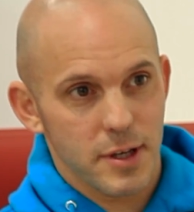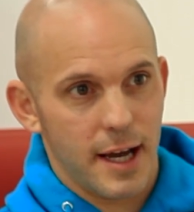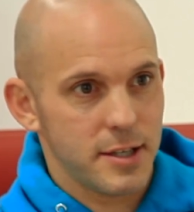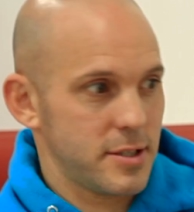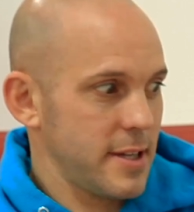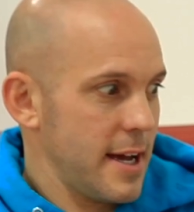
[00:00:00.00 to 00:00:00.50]
Really,
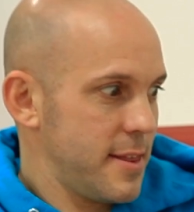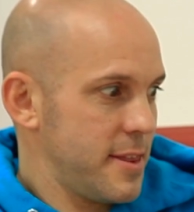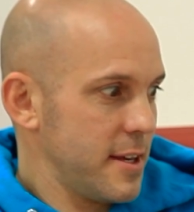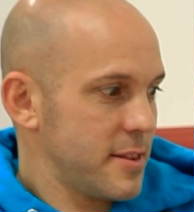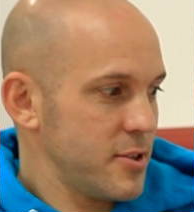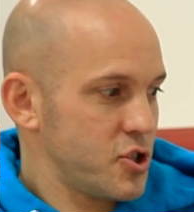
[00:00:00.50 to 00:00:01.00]
I
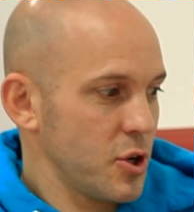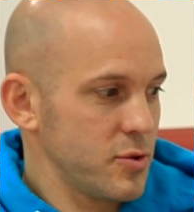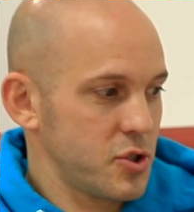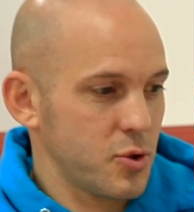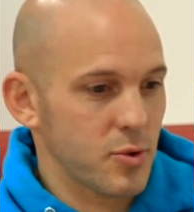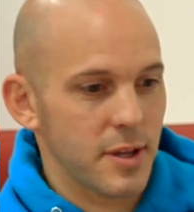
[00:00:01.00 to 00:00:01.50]
think the
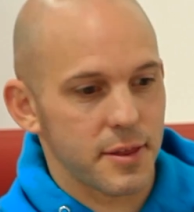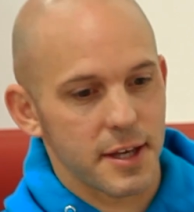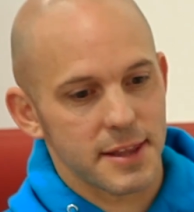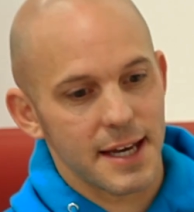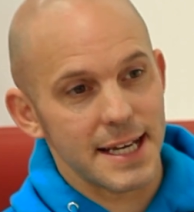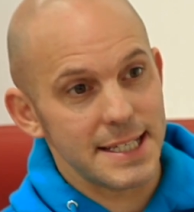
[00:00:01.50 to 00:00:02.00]
show's cool. I
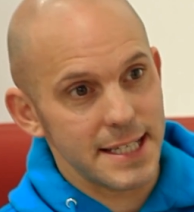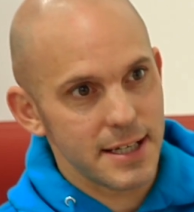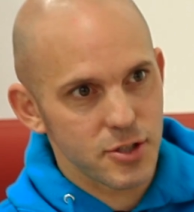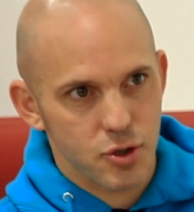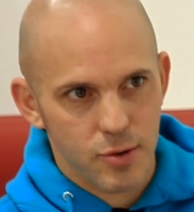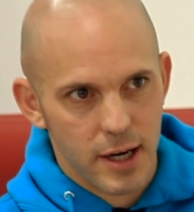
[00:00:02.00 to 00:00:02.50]
think the
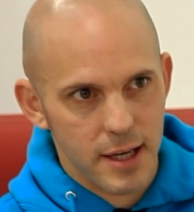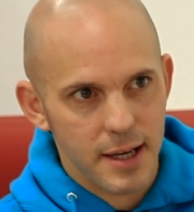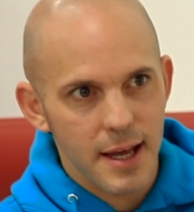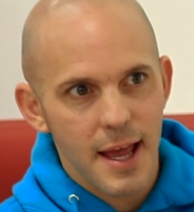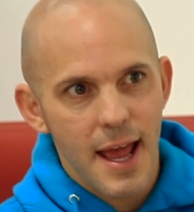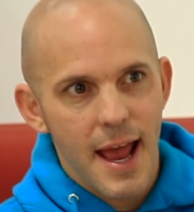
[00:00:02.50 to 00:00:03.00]
idea is great.
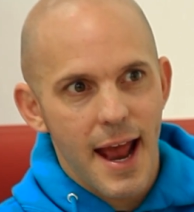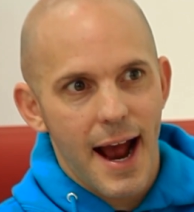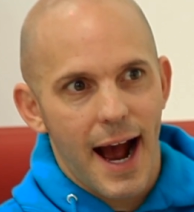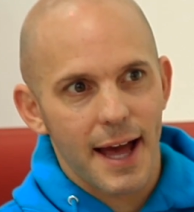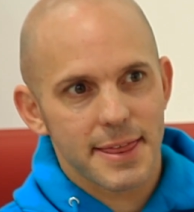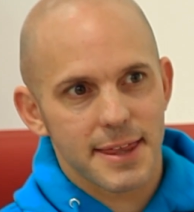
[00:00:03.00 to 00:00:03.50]

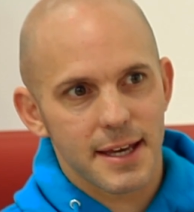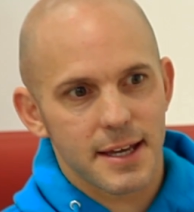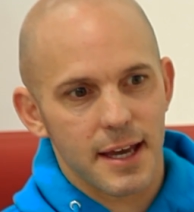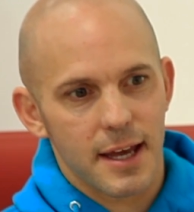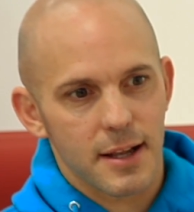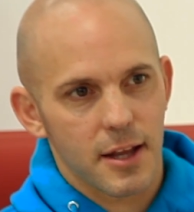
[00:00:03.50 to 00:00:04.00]
I
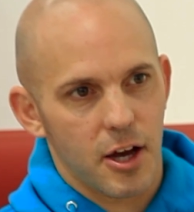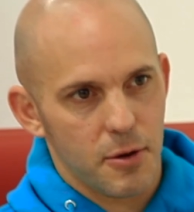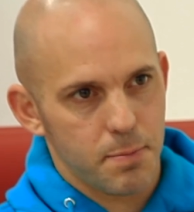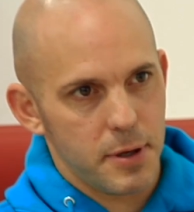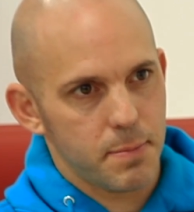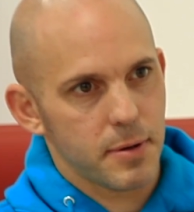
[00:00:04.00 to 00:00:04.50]
think it'll
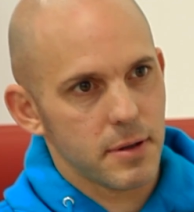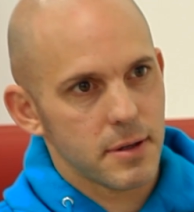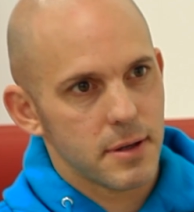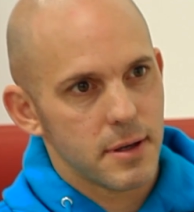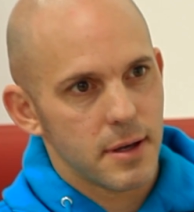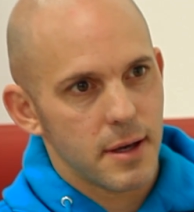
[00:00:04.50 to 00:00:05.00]
help people.
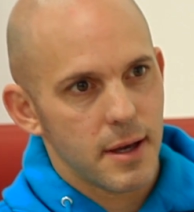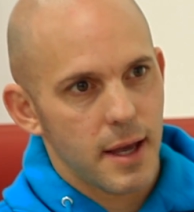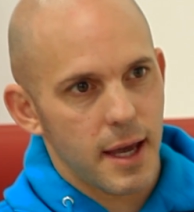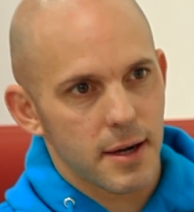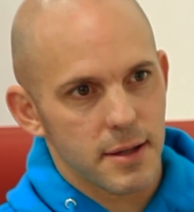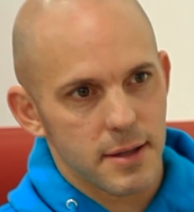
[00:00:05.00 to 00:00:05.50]

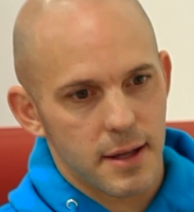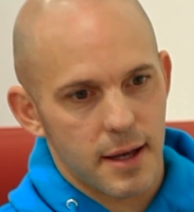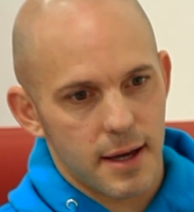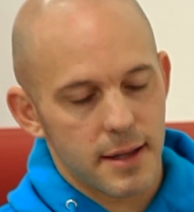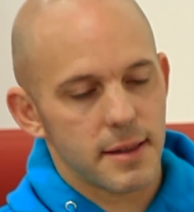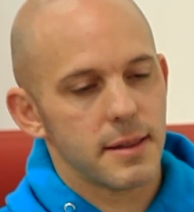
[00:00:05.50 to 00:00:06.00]
It'll,
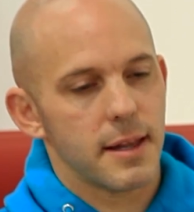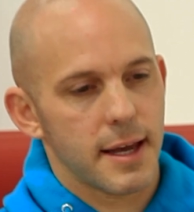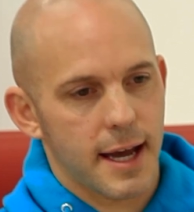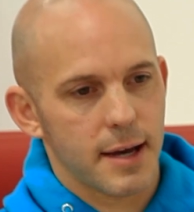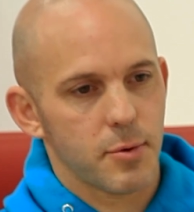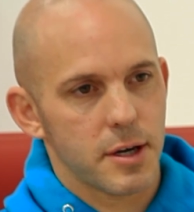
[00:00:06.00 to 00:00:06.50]

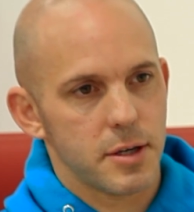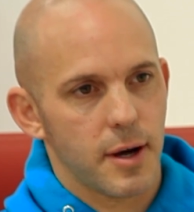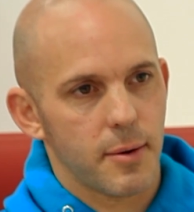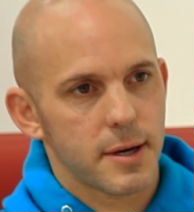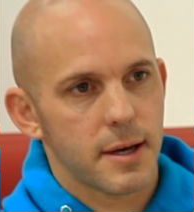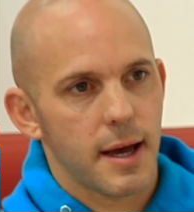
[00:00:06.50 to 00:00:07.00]
like I want to do,
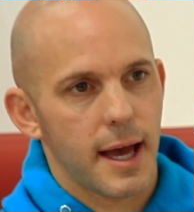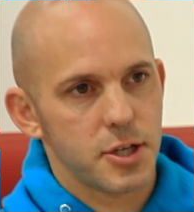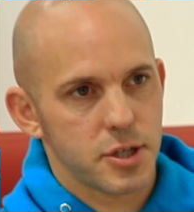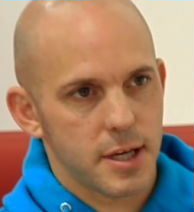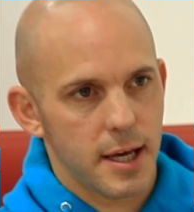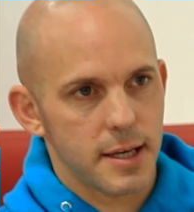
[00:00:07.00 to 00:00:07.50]
I want to
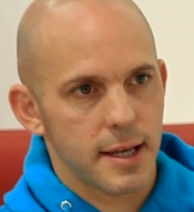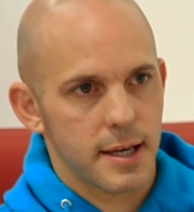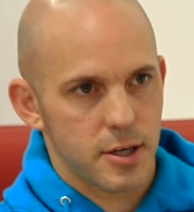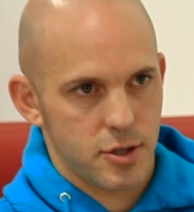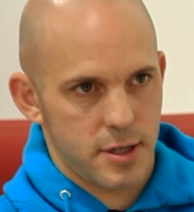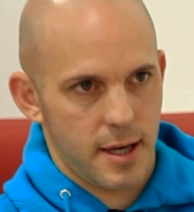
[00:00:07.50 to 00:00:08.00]
educate and
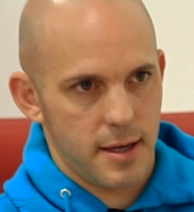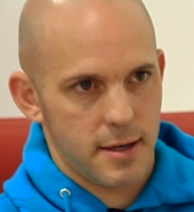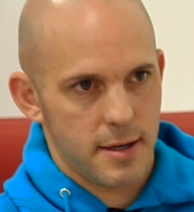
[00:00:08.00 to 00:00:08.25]
entertain.